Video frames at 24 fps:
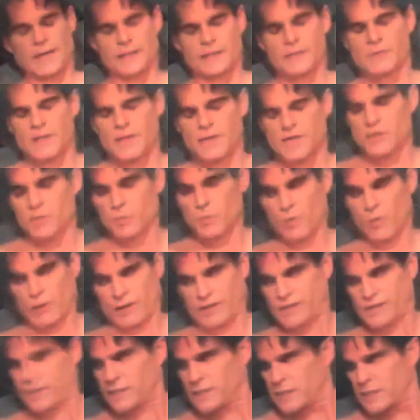yeah, you made your
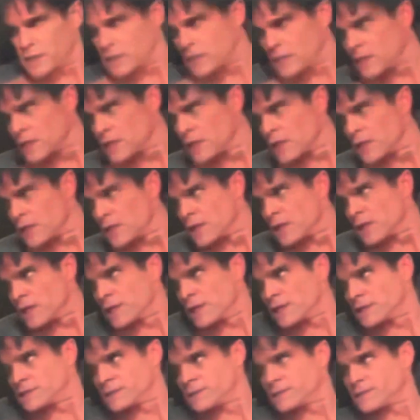point.
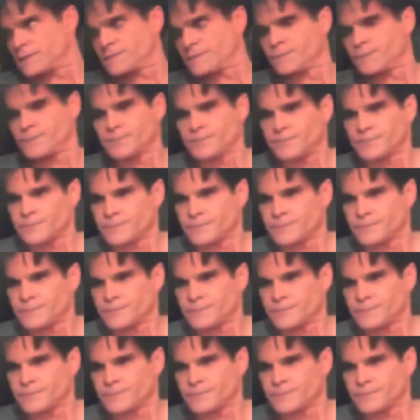And if it